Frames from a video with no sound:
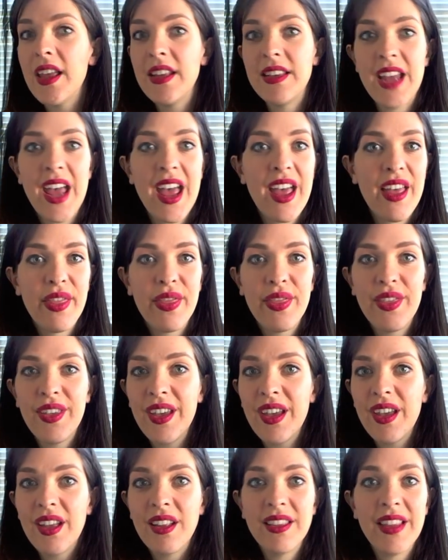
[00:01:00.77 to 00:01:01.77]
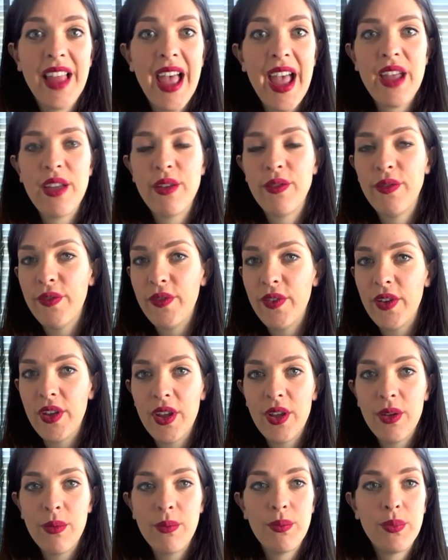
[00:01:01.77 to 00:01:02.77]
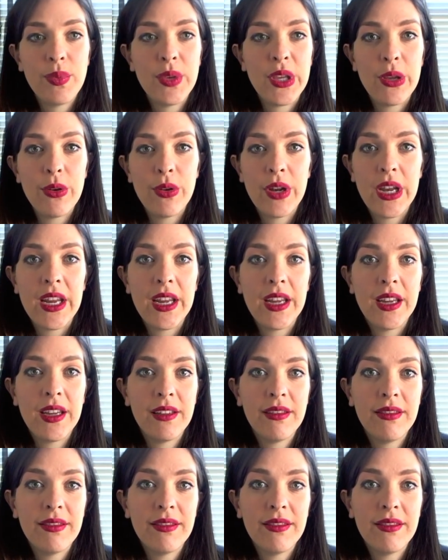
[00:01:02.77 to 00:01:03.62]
death, life, beauty,